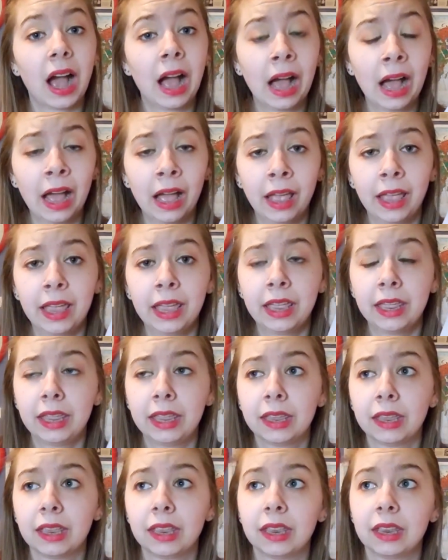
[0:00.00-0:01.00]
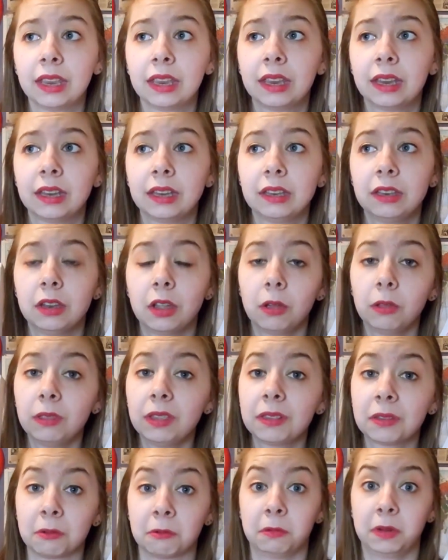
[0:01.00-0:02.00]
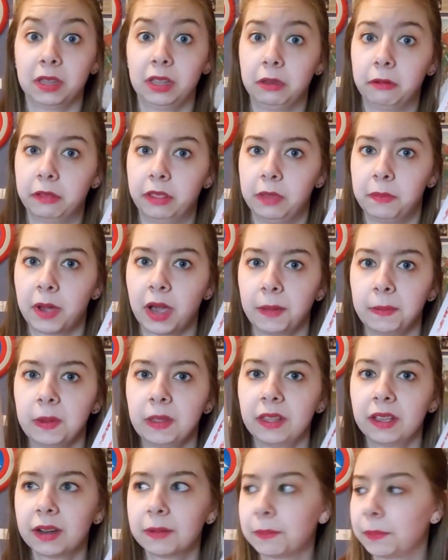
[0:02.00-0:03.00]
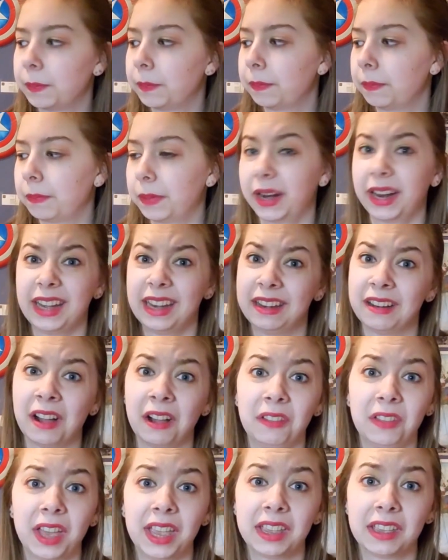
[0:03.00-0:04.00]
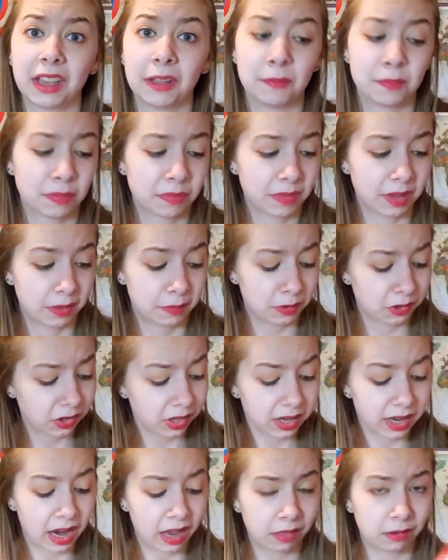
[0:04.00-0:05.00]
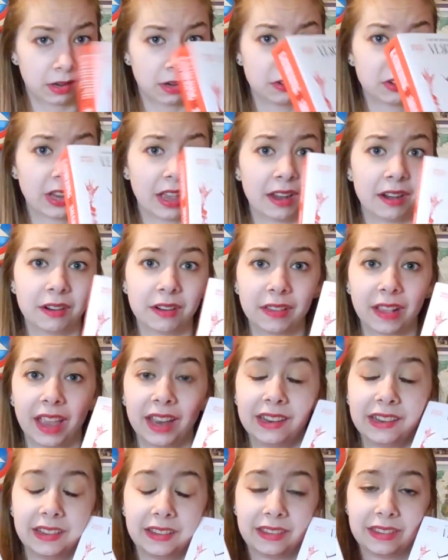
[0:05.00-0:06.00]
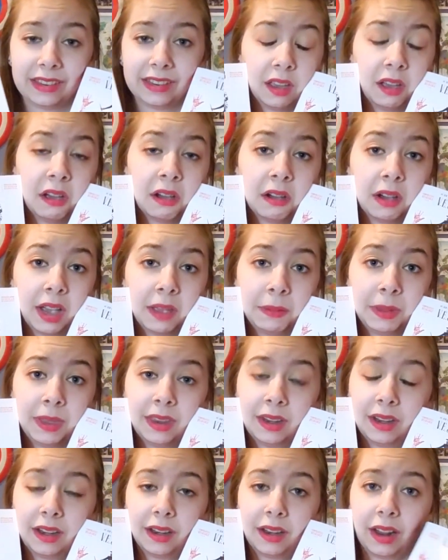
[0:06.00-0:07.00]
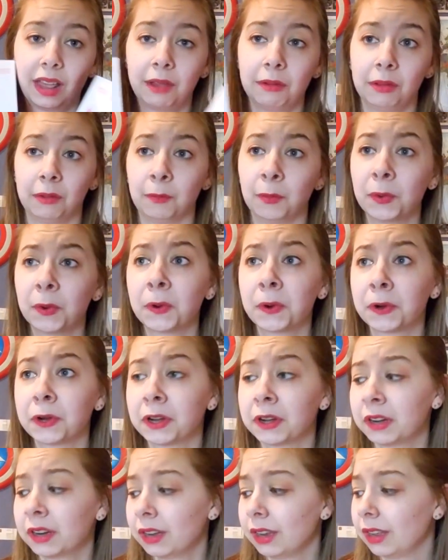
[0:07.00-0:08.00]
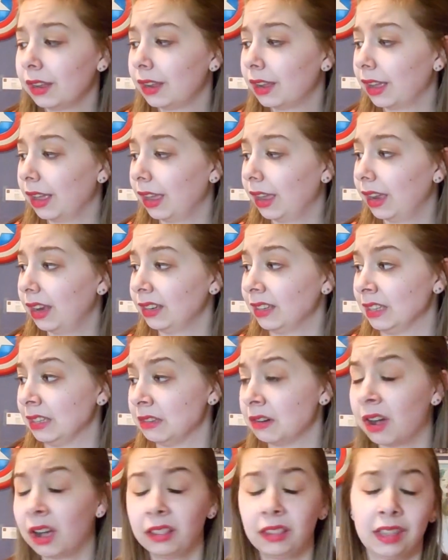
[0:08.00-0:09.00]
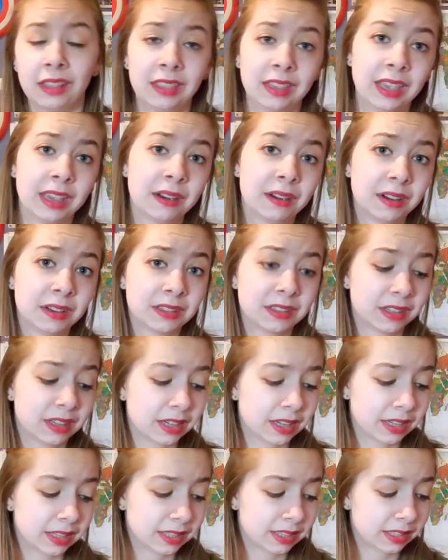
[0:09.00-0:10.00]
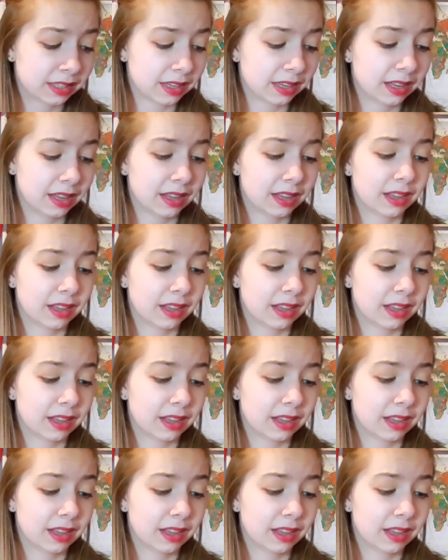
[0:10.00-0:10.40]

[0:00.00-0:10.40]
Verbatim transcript: I know these are really, really popular, but I did not like them, especially gathering of shadows. I just, no, I mean, I was bored, I did not like the characters,